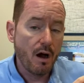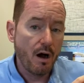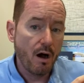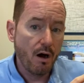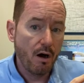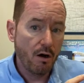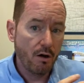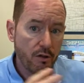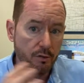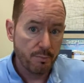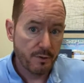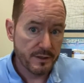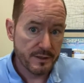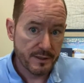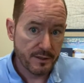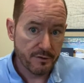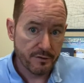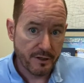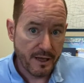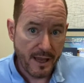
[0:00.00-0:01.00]
all the
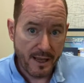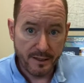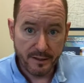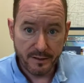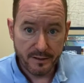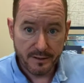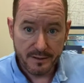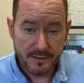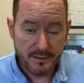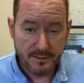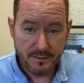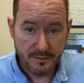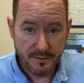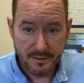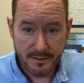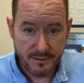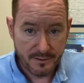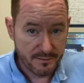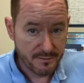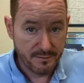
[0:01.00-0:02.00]
presidential candidates.
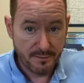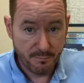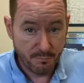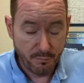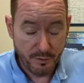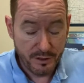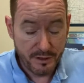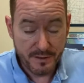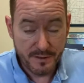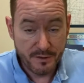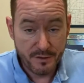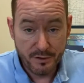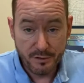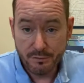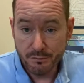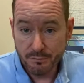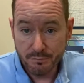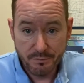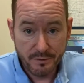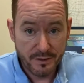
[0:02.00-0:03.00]
It's we just do
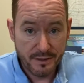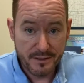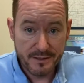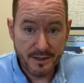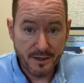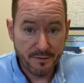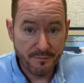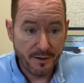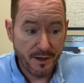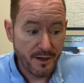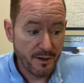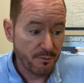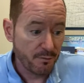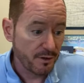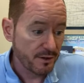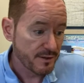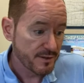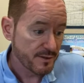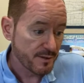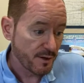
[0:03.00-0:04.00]
in the state of
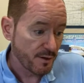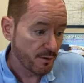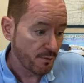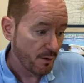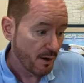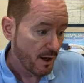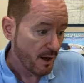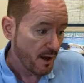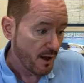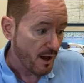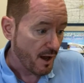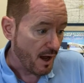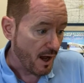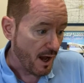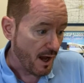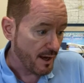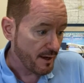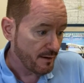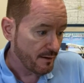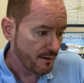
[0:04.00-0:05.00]
Iowa. So
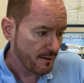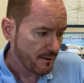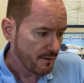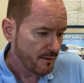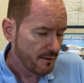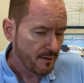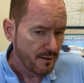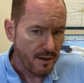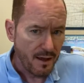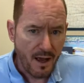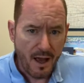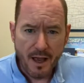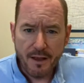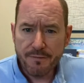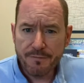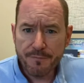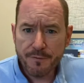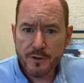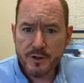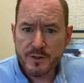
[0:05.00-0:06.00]
I I
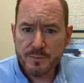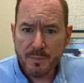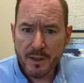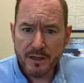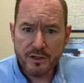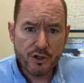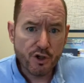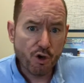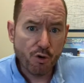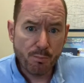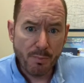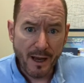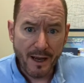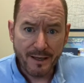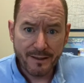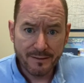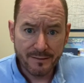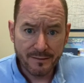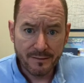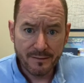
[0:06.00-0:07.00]
first met Joe
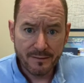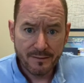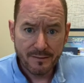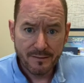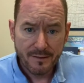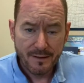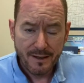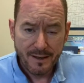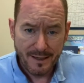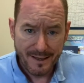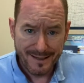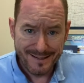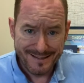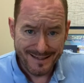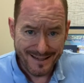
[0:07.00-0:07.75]
Biden in